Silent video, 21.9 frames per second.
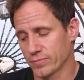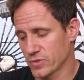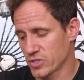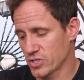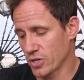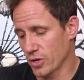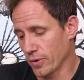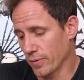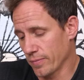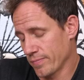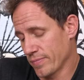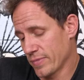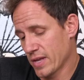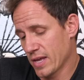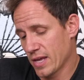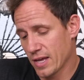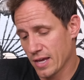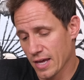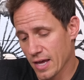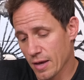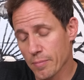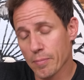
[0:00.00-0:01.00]
So
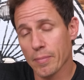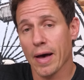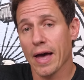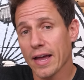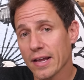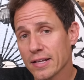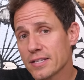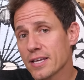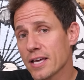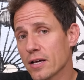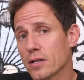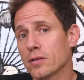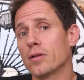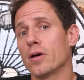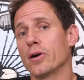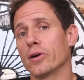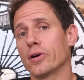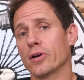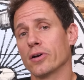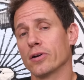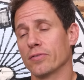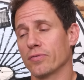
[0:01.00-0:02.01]
it might take
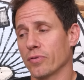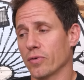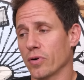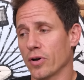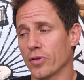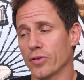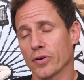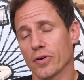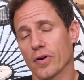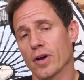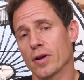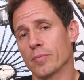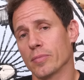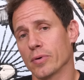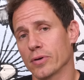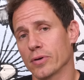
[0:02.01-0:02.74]
longer for other grain